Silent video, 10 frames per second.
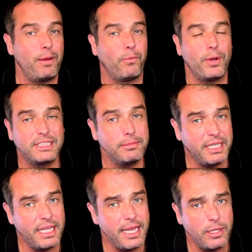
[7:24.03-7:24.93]
and Weston
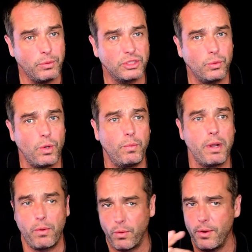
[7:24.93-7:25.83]
McKennie was the one we
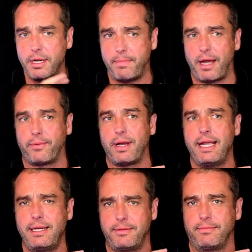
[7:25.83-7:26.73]
were worried about,
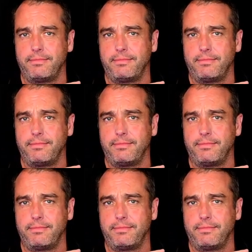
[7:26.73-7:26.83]
right?